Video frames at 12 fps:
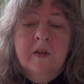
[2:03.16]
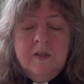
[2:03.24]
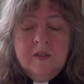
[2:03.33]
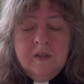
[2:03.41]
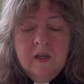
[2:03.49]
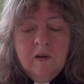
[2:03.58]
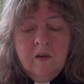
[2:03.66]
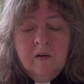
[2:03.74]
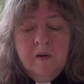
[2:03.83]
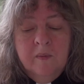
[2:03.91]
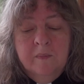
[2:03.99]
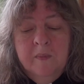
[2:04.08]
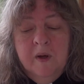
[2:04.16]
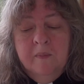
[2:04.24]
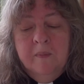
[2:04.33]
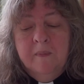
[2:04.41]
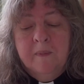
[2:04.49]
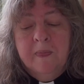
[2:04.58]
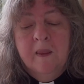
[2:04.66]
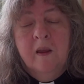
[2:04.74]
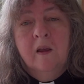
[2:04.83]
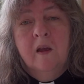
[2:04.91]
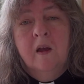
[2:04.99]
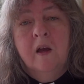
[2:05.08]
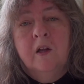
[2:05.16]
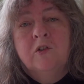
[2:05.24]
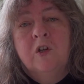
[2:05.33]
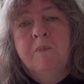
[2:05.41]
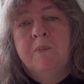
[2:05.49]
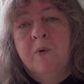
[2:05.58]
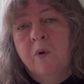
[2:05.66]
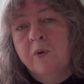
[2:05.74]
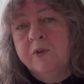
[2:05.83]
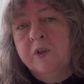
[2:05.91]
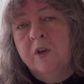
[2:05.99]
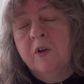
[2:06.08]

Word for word: a single mum and she brought